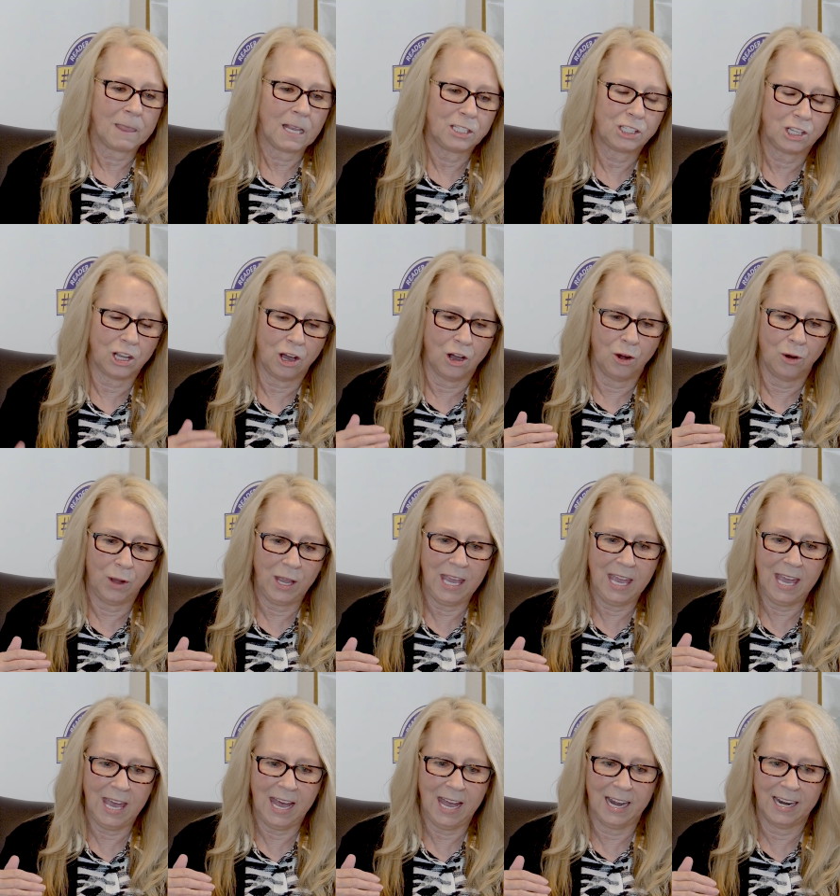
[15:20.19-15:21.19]
So
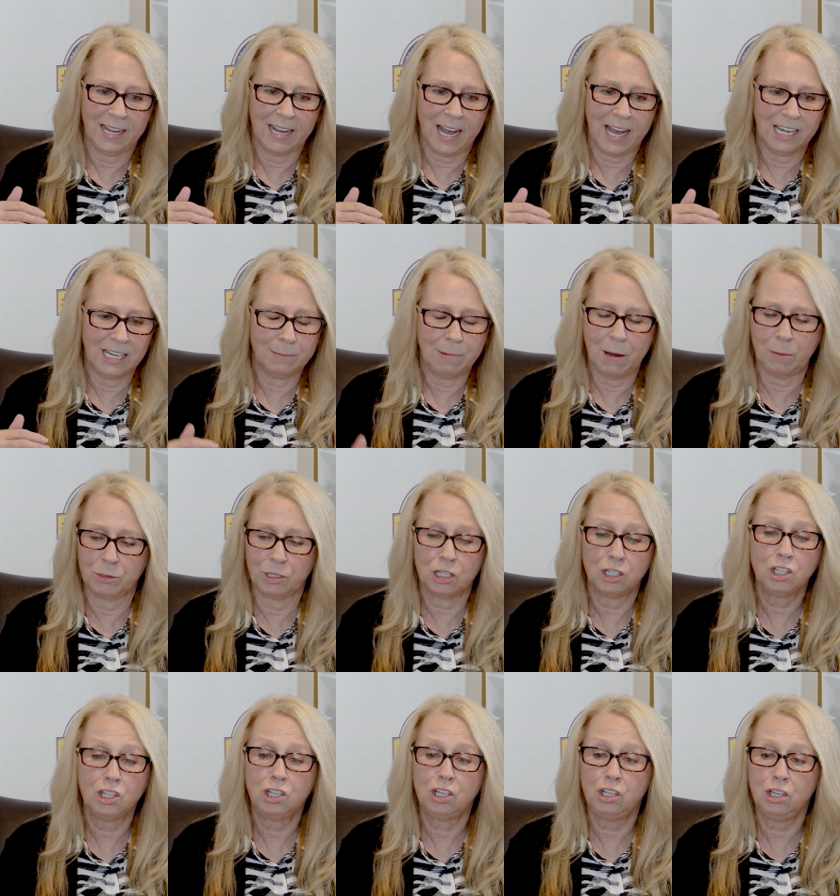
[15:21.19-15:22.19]
he had a guy come out with
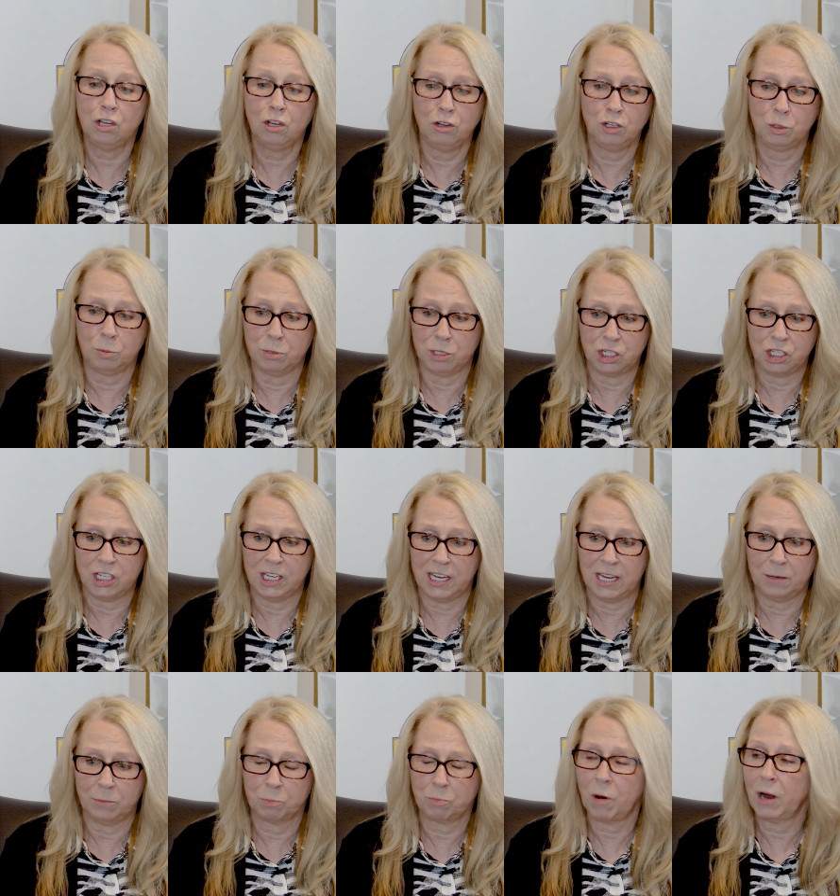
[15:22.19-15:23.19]
this huge
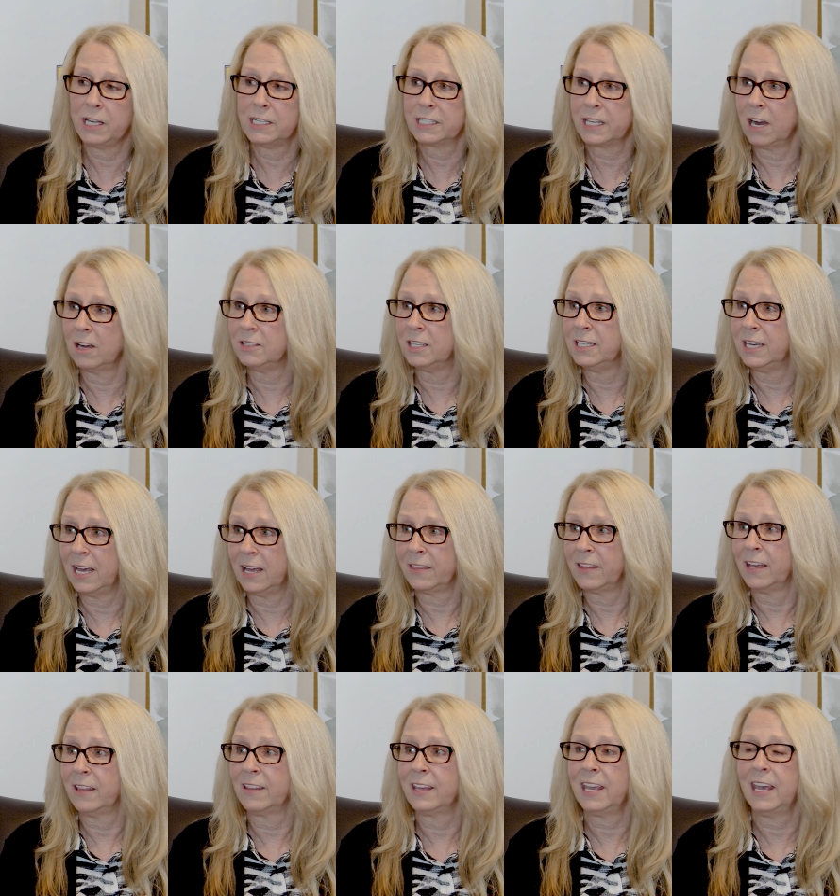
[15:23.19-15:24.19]
machine, probably scared the death
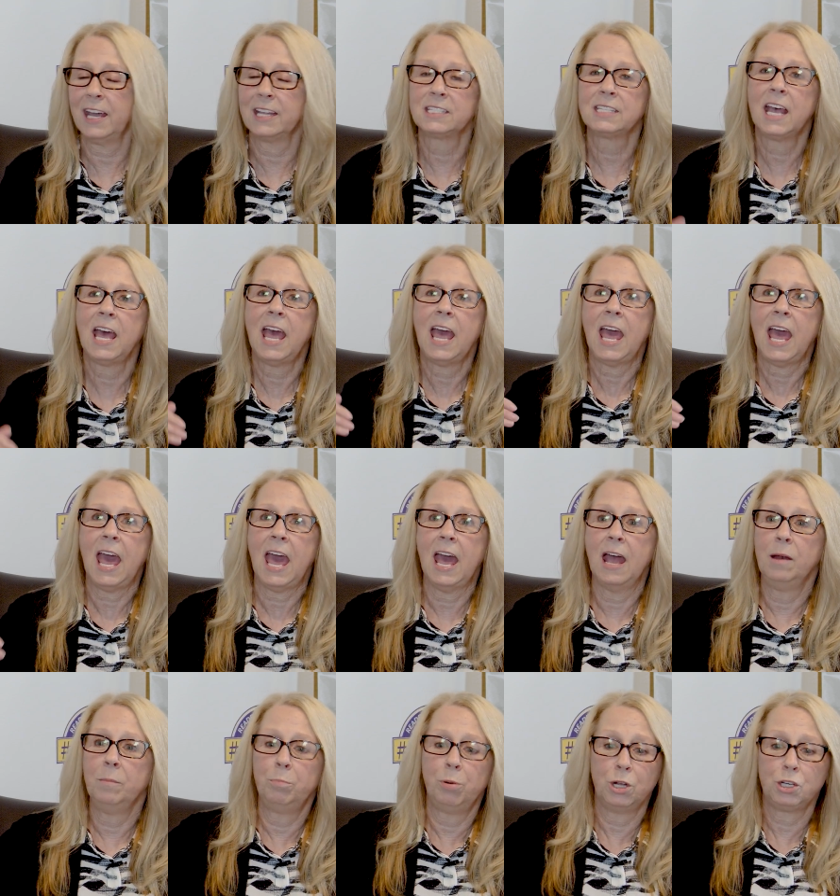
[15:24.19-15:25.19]
out of the cats,
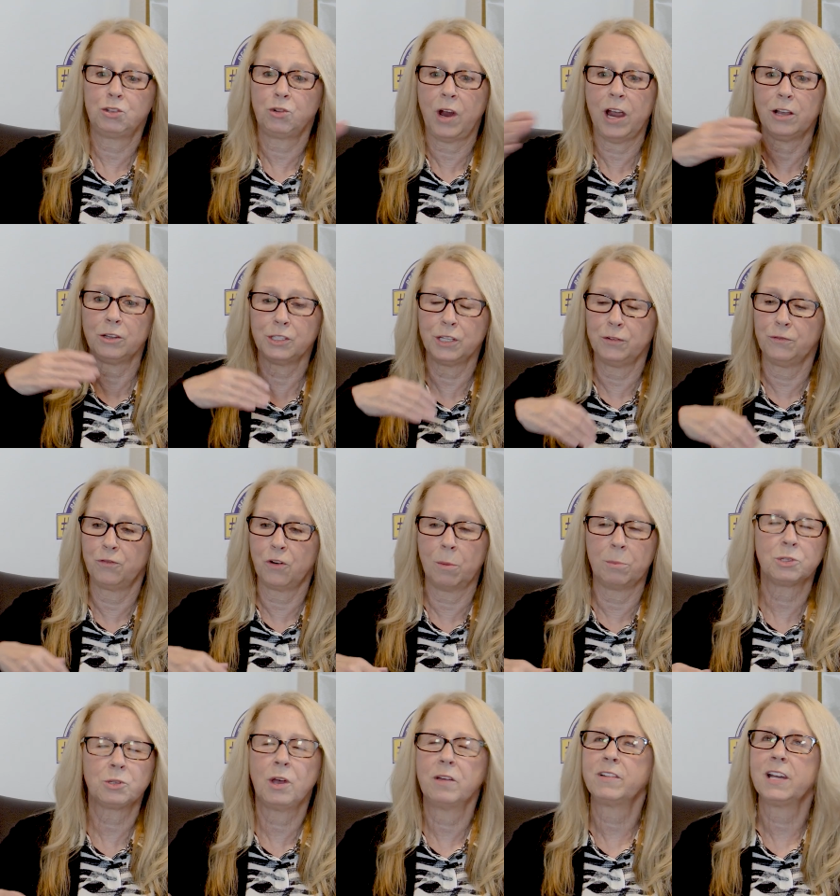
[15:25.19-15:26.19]
and put trails in for
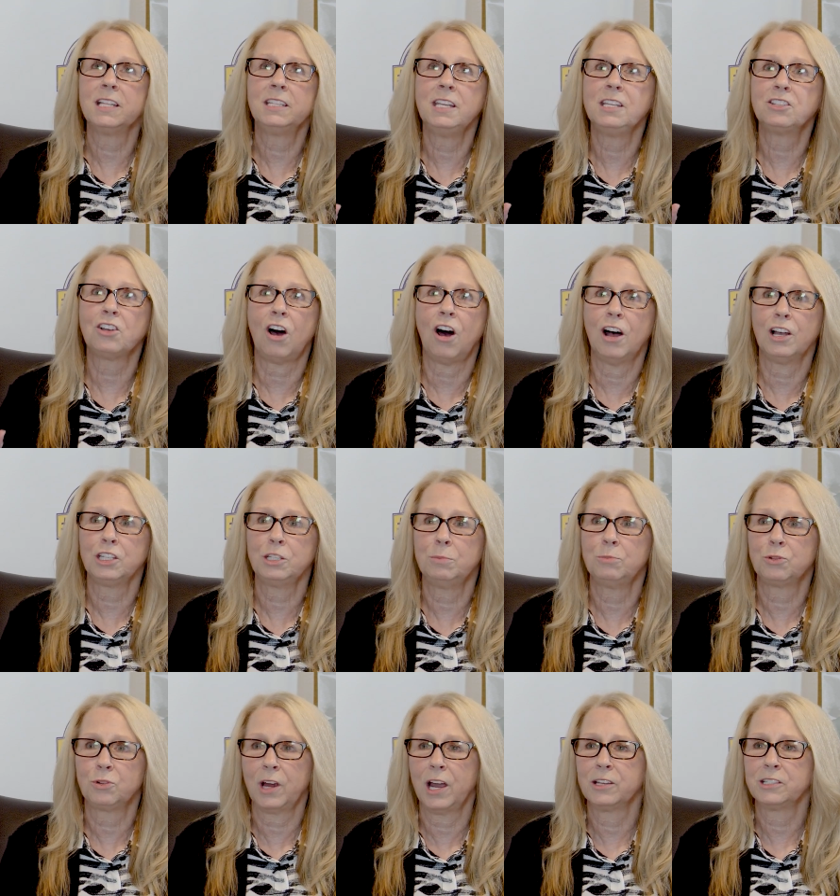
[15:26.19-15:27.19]
me. So I've got these
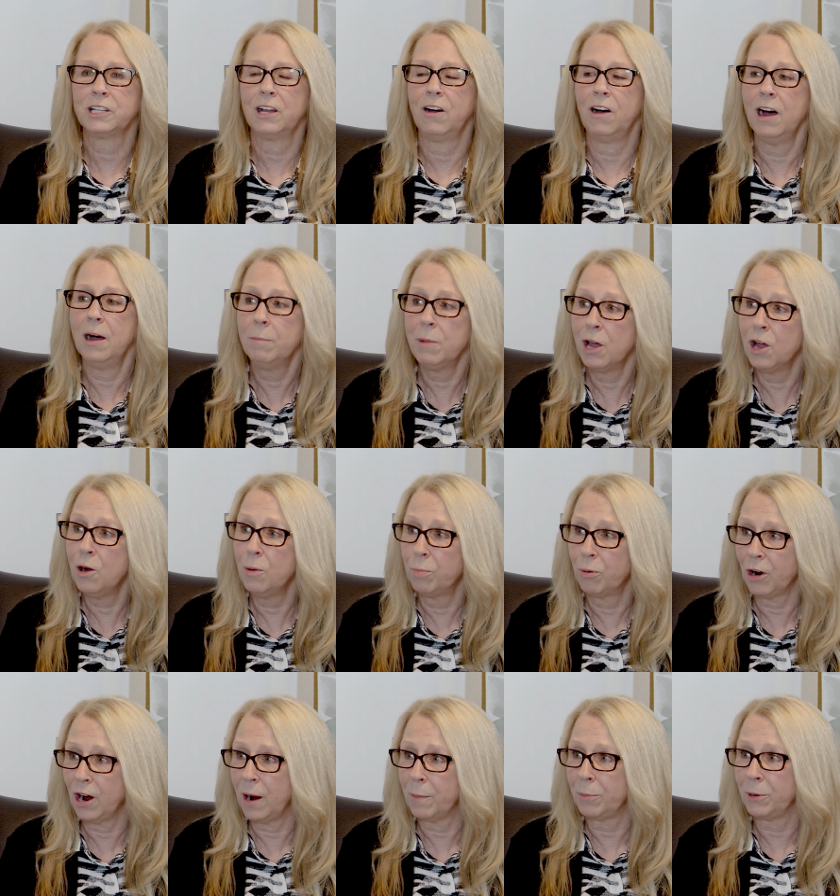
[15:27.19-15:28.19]
awesome trails now on my own
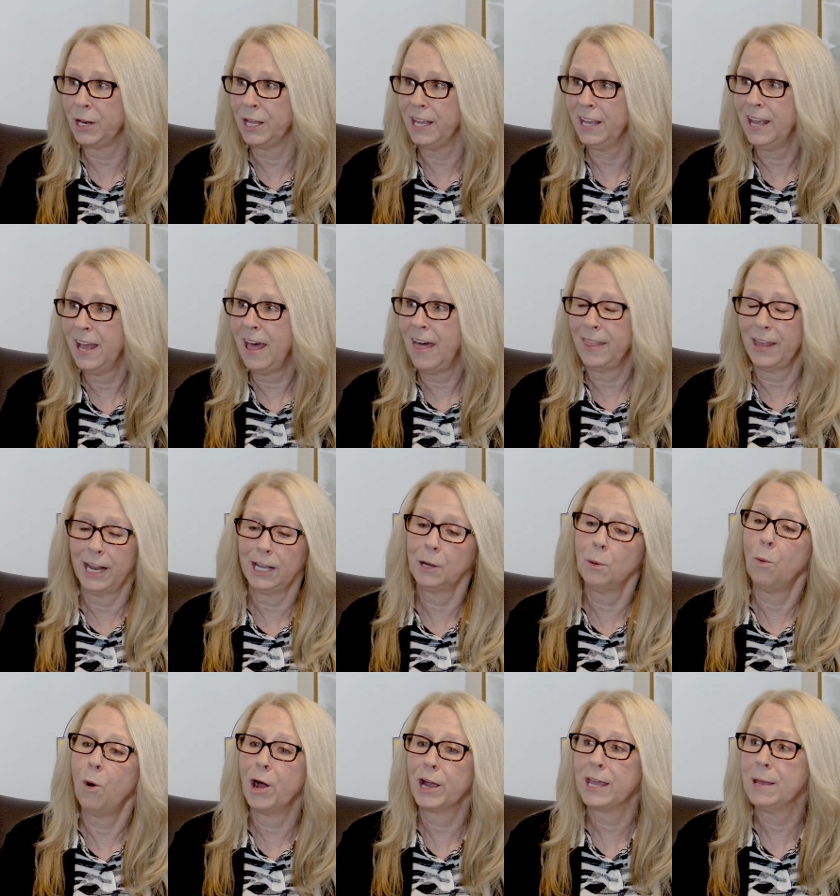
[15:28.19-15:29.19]
property that I
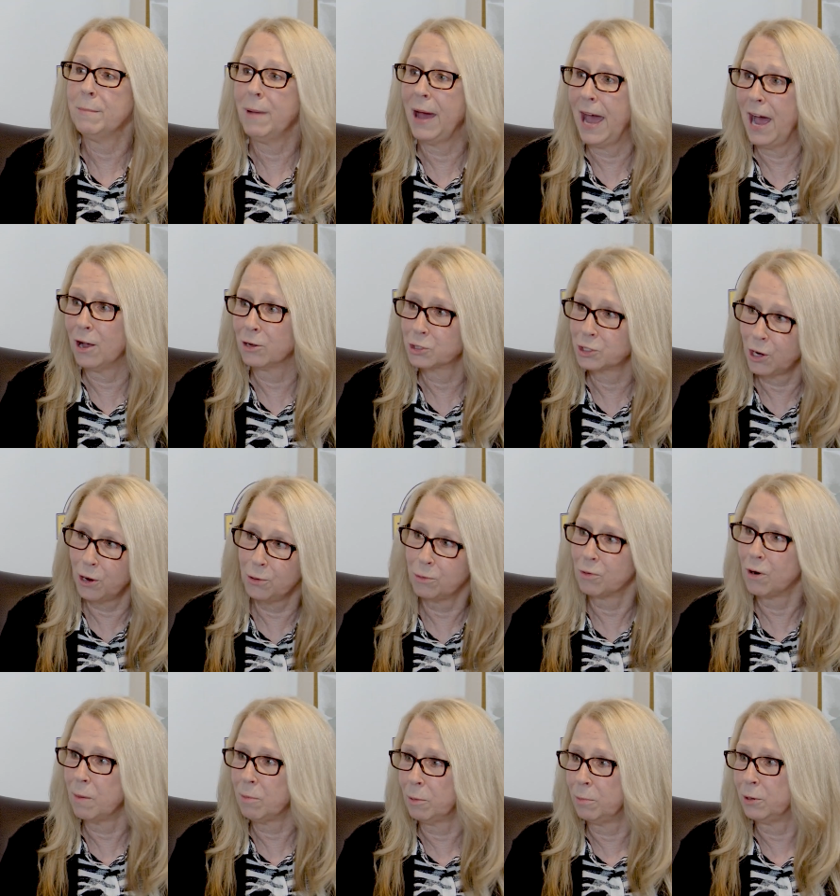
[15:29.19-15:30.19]
can walk in my house coat and
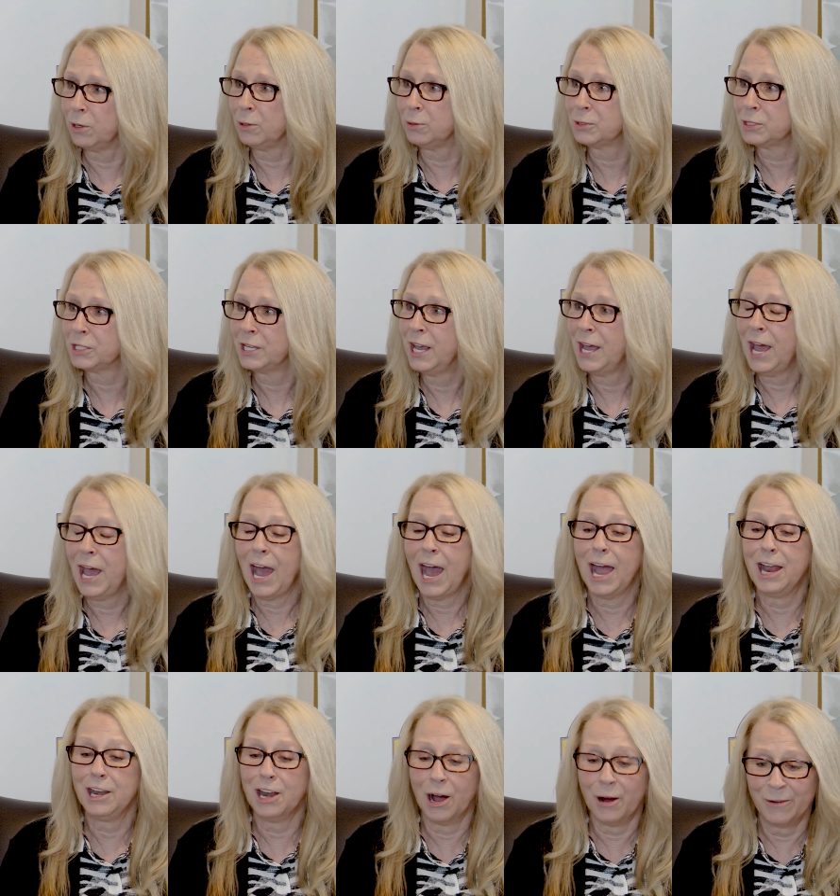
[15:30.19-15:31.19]
rubber boots
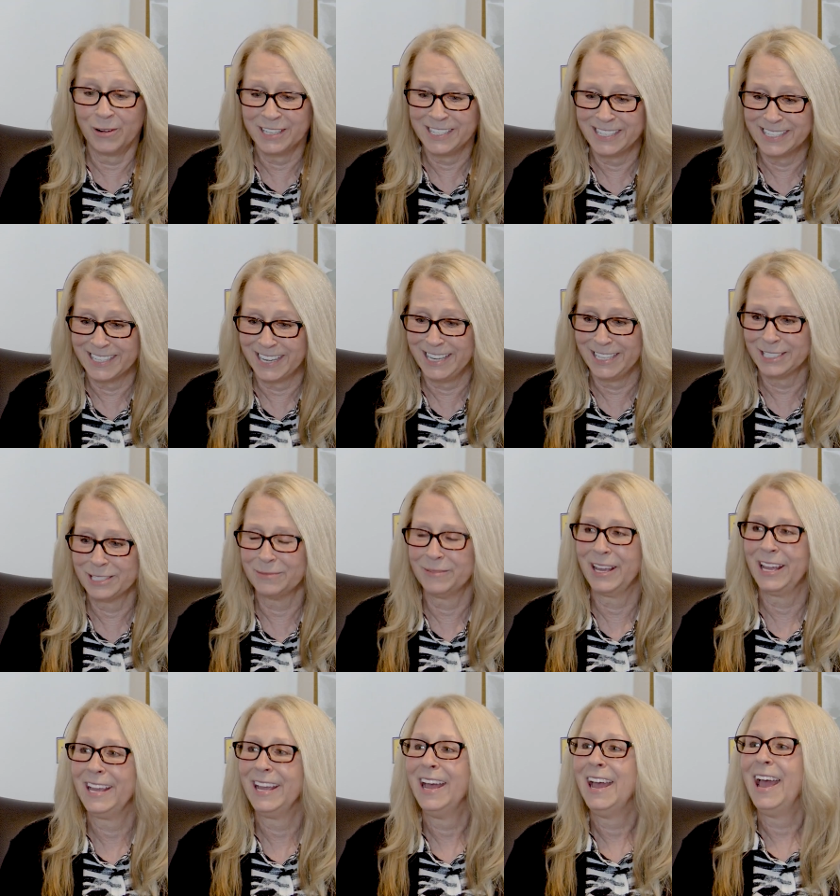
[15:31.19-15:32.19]
and no one sees
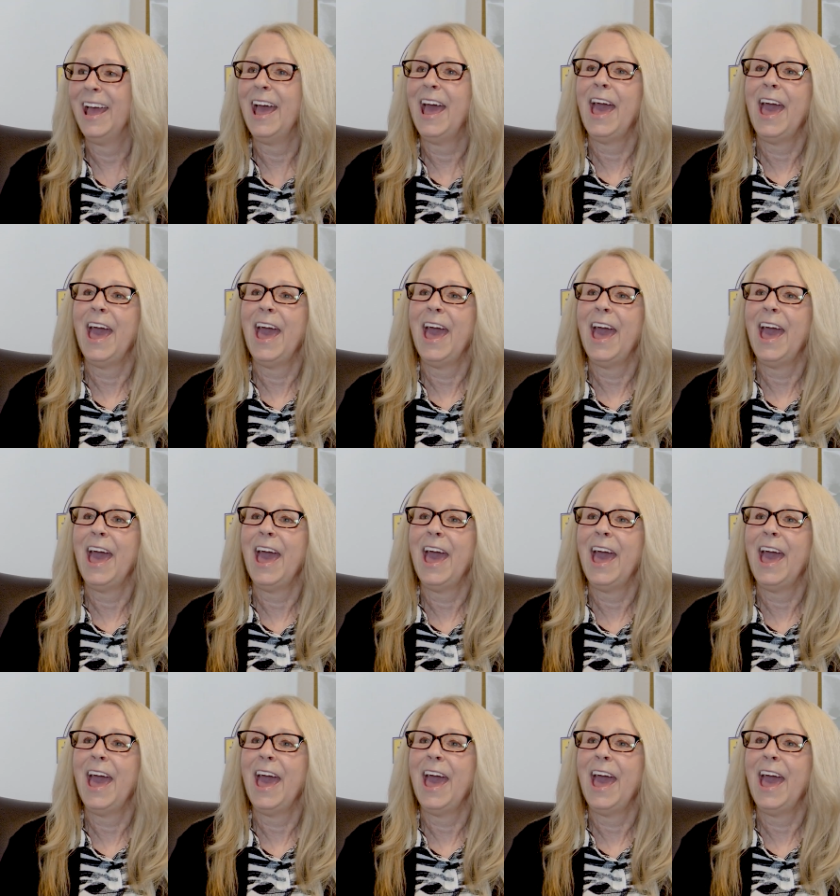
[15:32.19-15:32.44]
me.